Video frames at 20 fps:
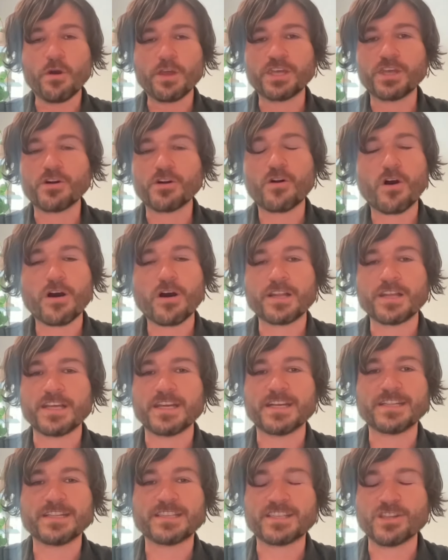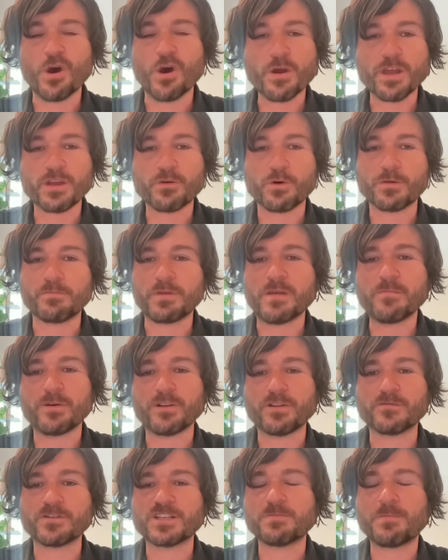your audience, knowing what
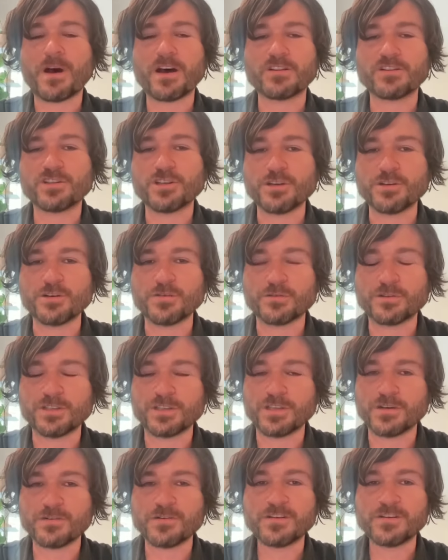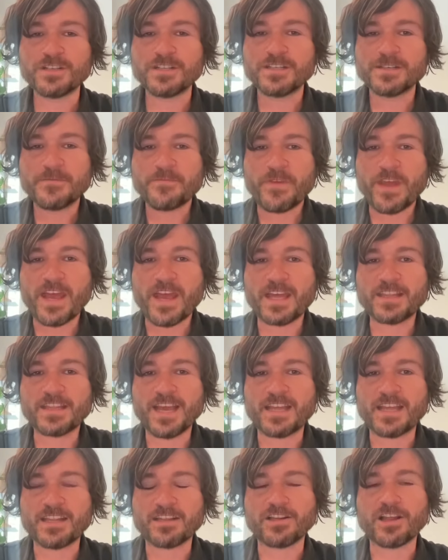people respond to,
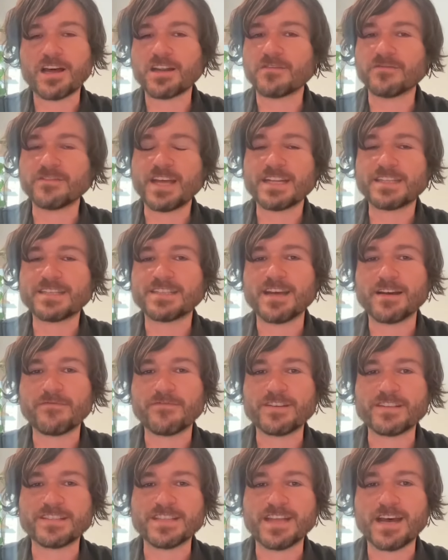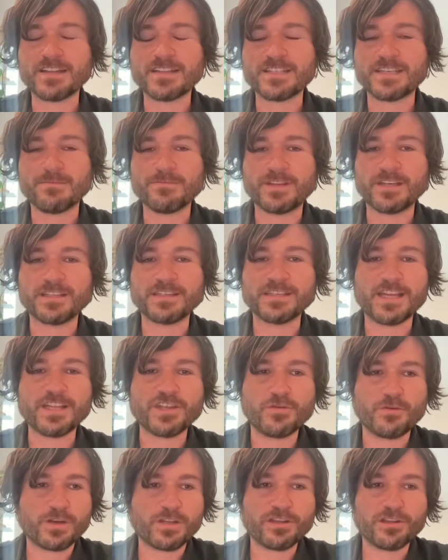and a lot of that stuff is not something that
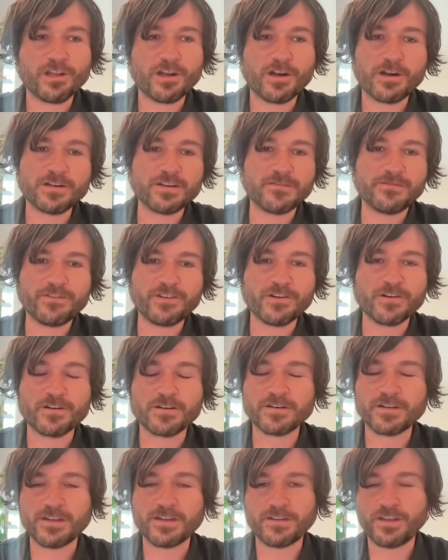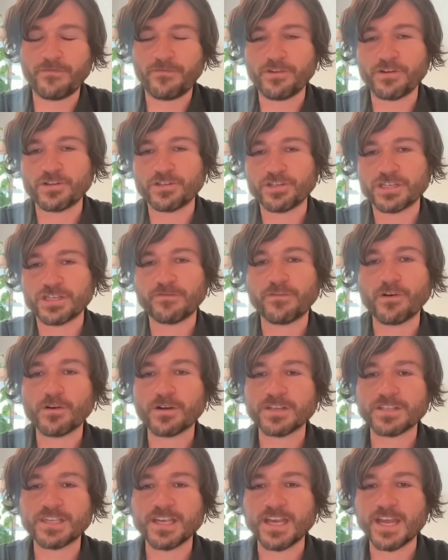you could learn if you're just
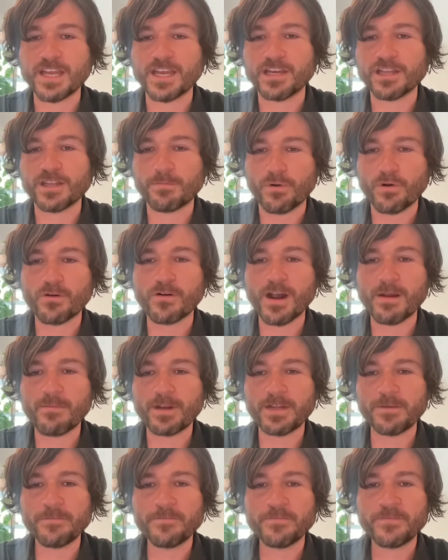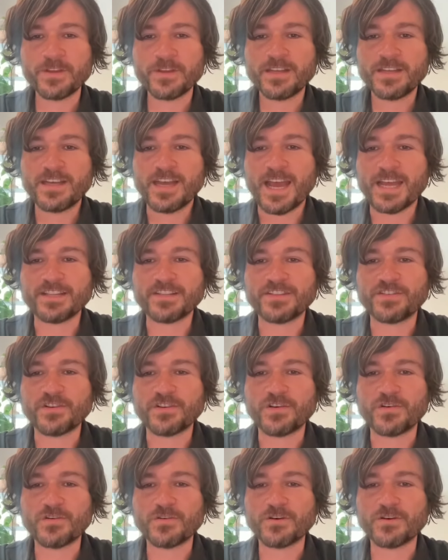focusing on the programming. And
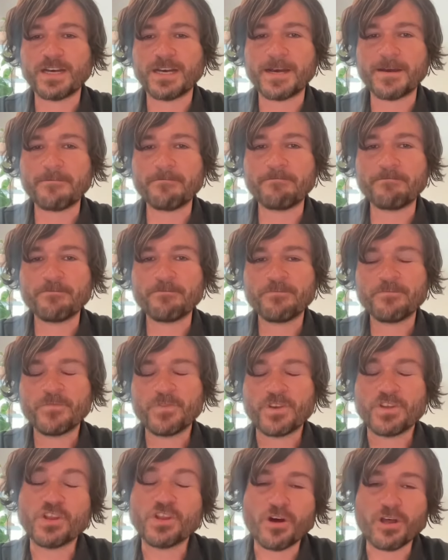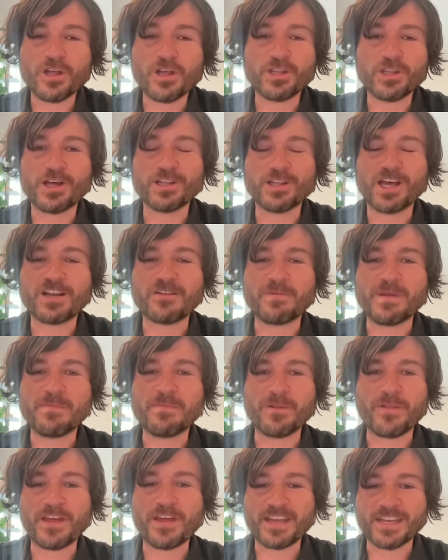so a lot of
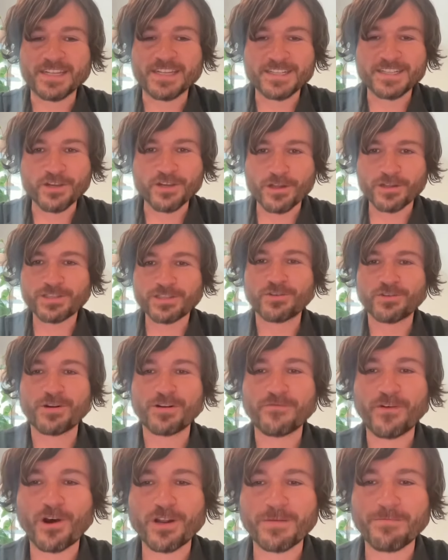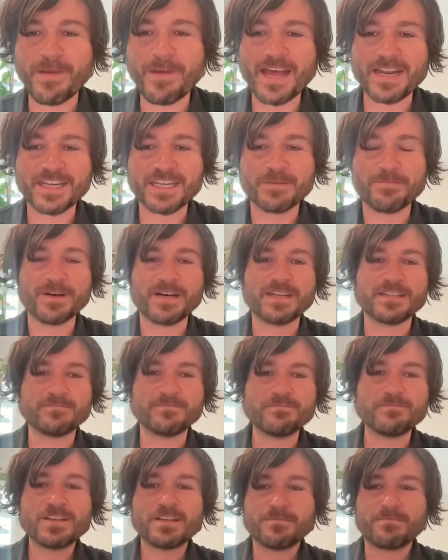people think it's all sort of automatic, but
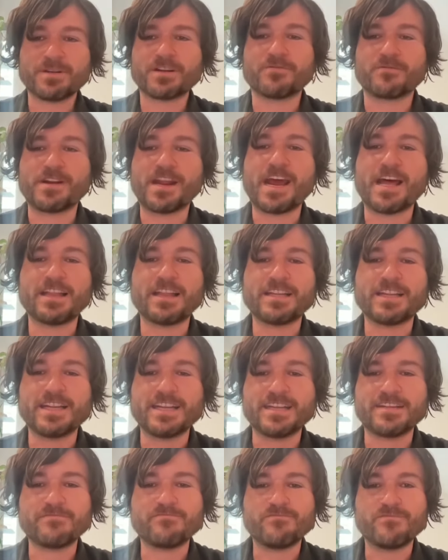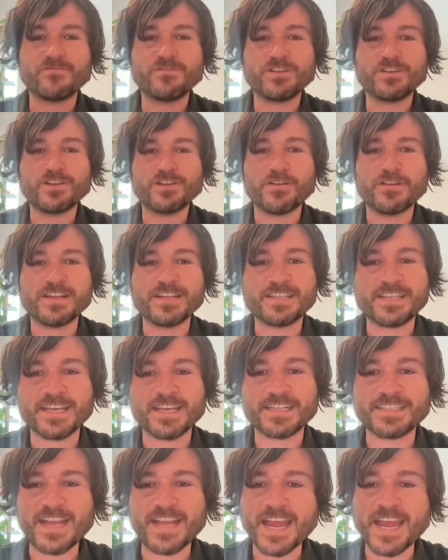in reality, these
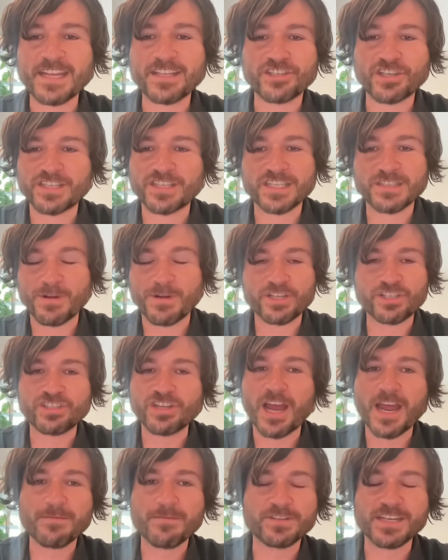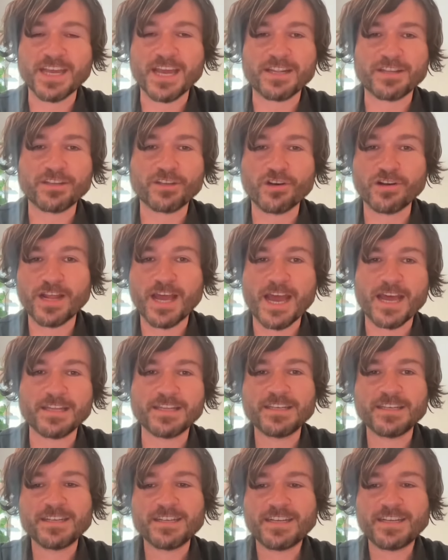things take just as much time to get good at
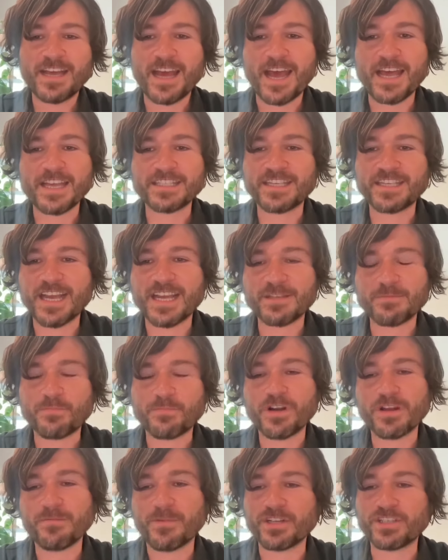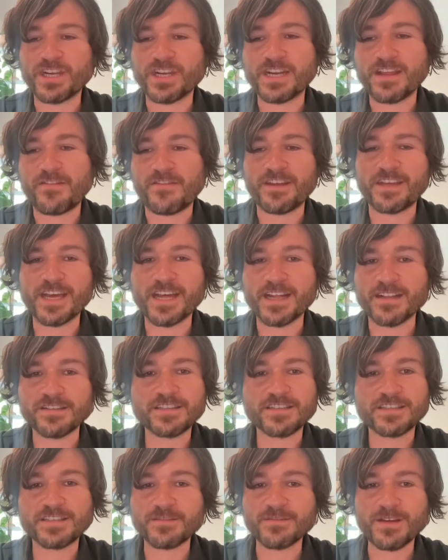as pretty much anything
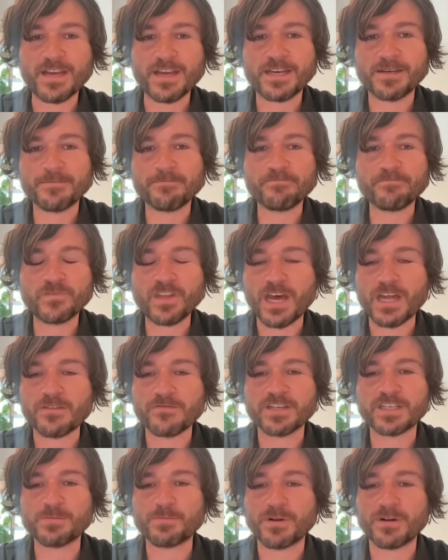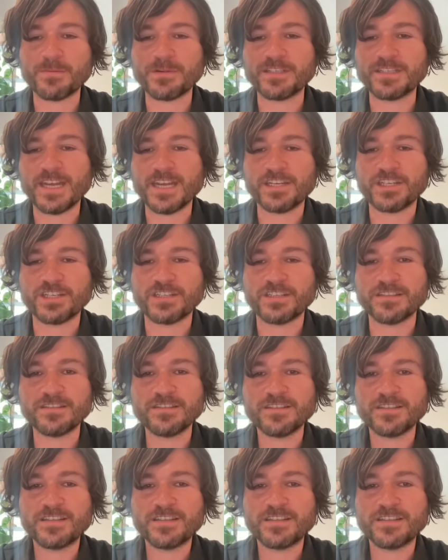else. A lot of experimentation.